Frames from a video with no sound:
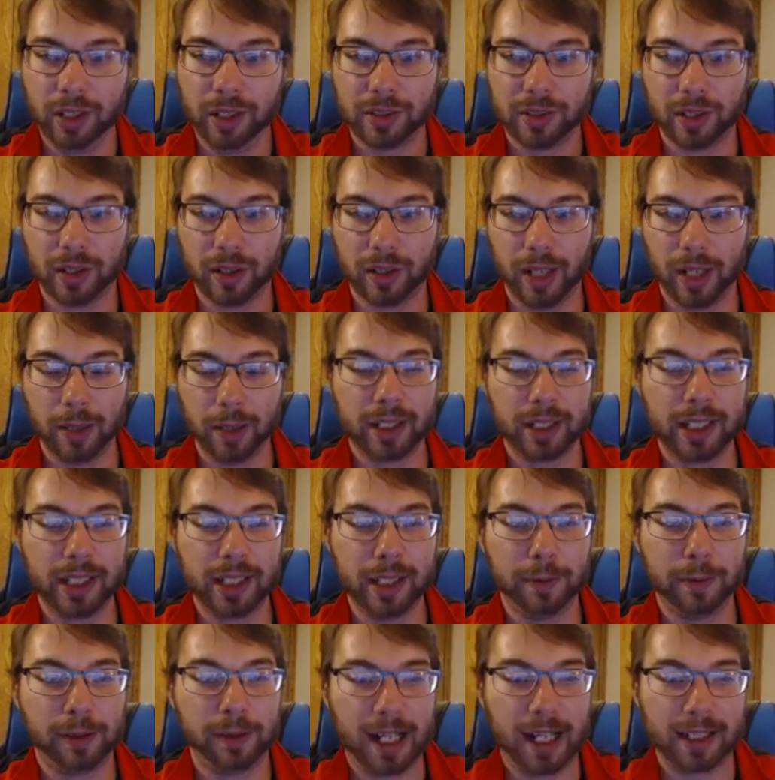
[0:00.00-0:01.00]
So I'm going to
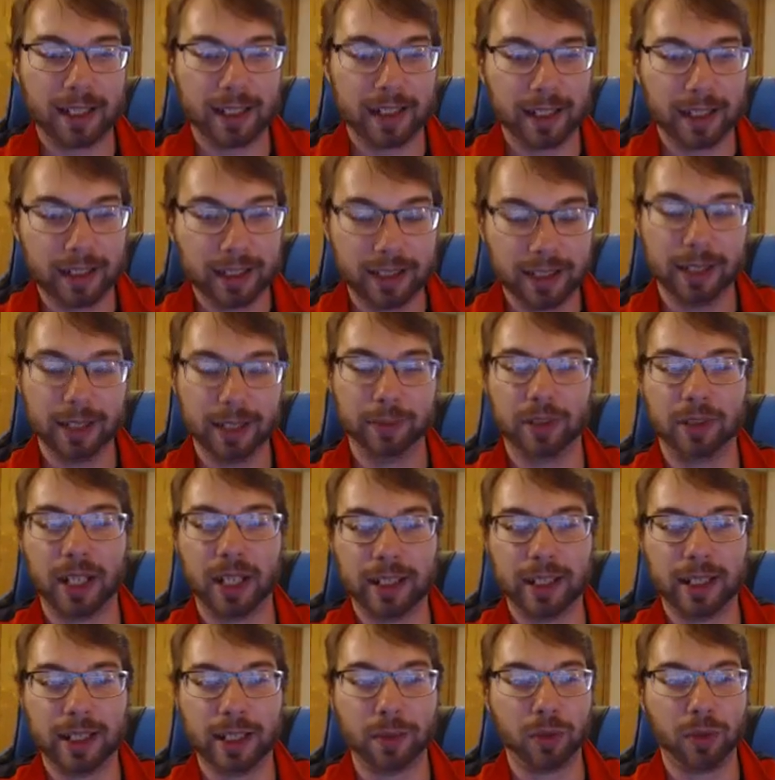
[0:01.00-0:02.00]
keep grinding, keep
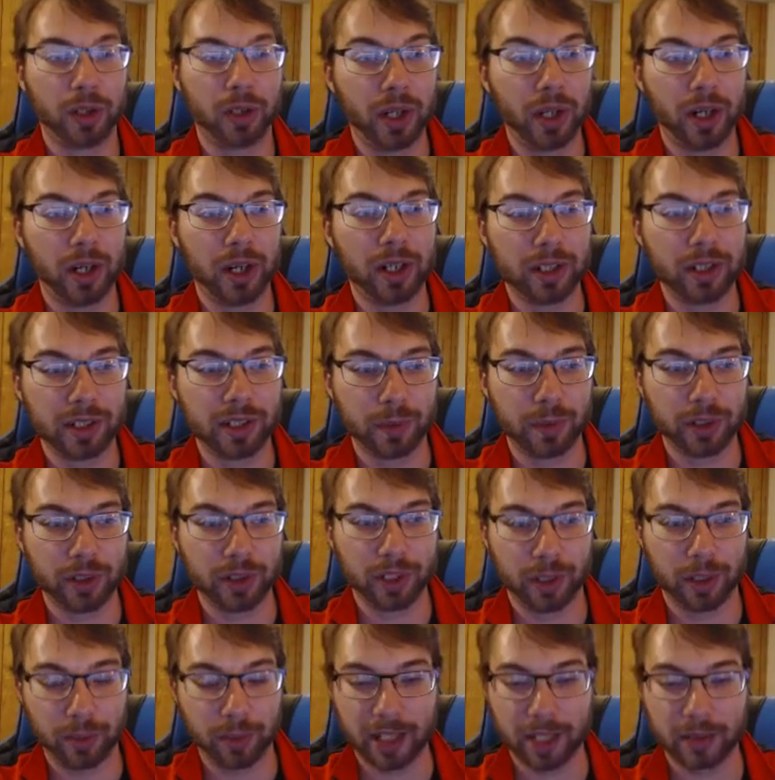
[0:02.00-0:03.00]
trying to get more cards as much
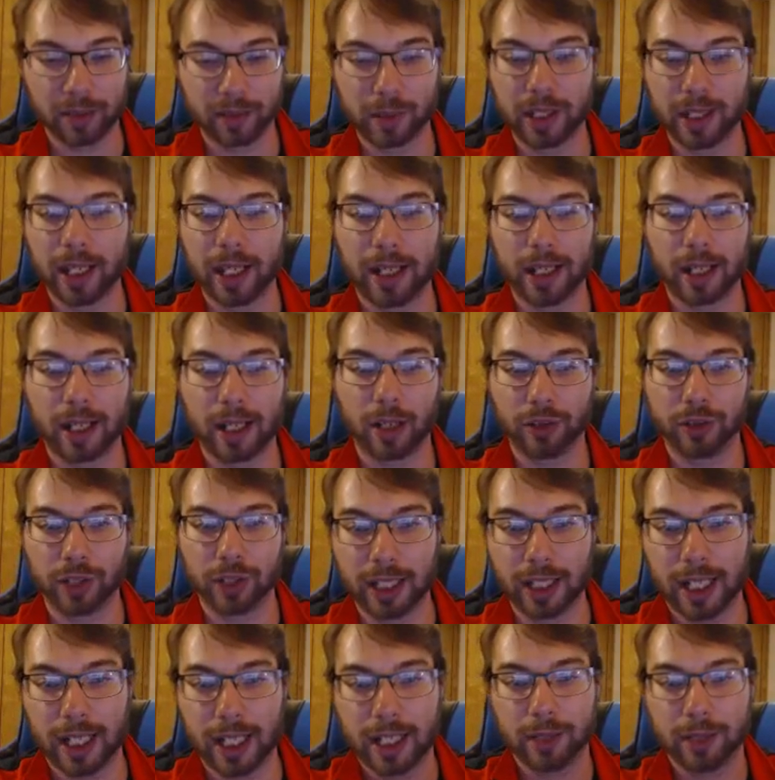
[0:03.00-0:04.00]
as I possibly can. I'll show
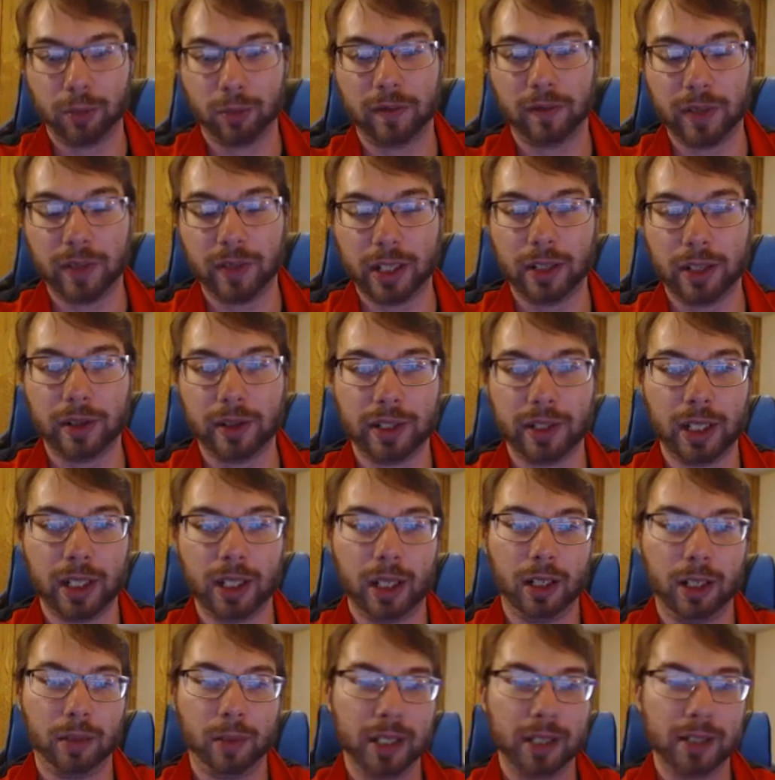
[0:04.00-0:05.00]
you guys more videos
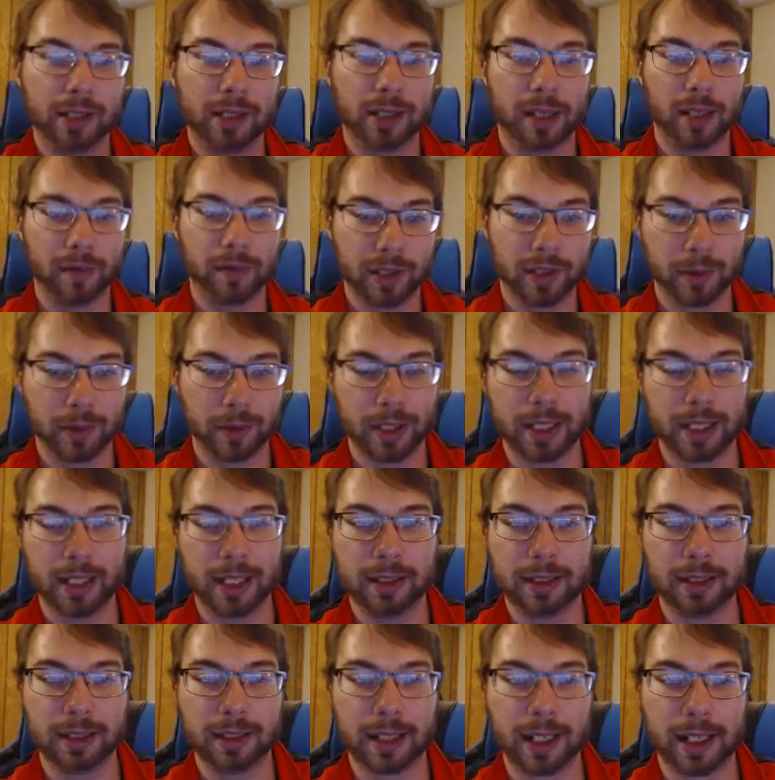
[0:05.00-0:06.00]
based off of some of the
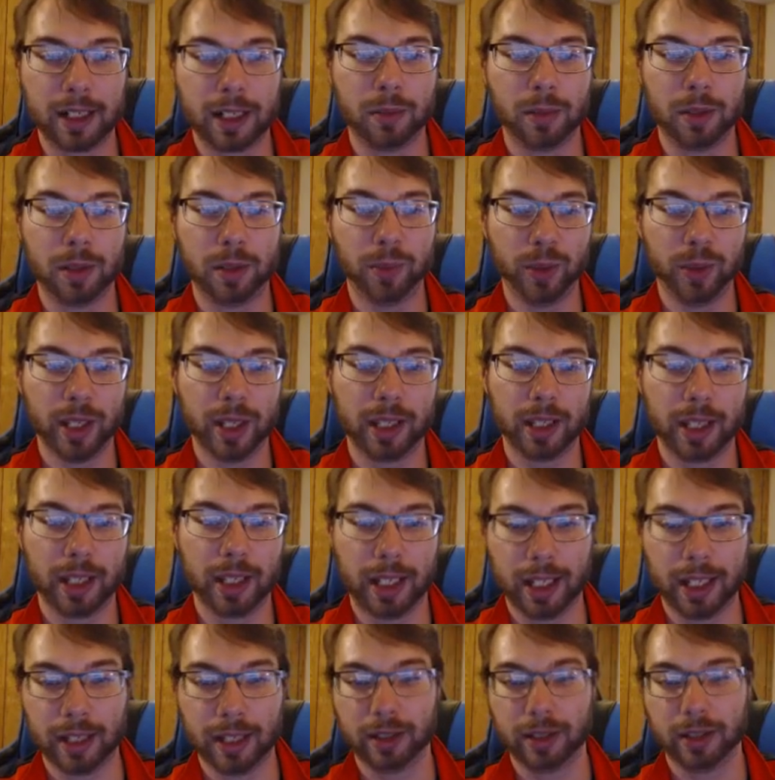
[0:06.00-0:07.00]
decks that I come up with
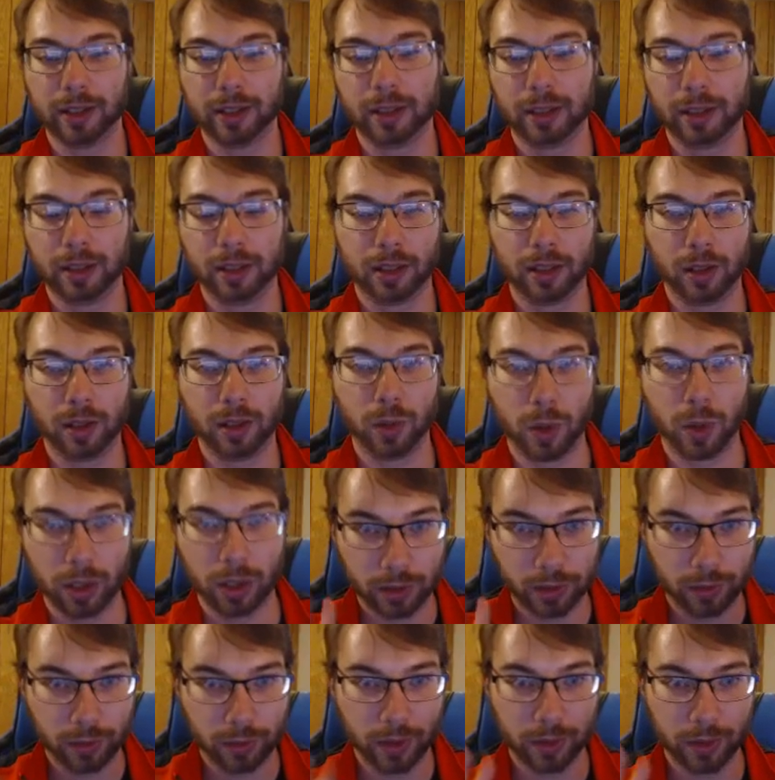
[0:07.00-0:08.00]
and
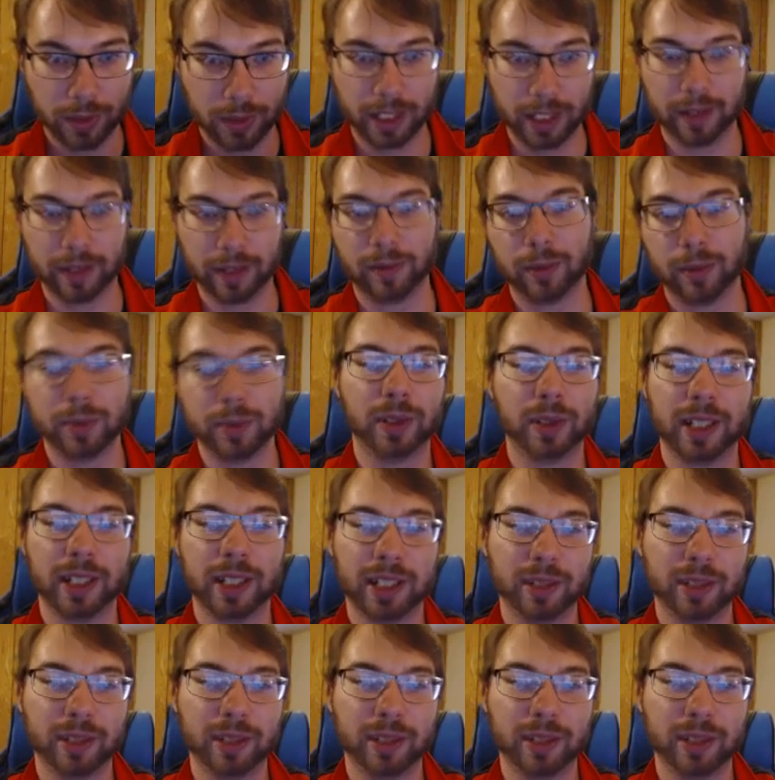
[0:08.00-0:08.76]
quote-unquote take from Duel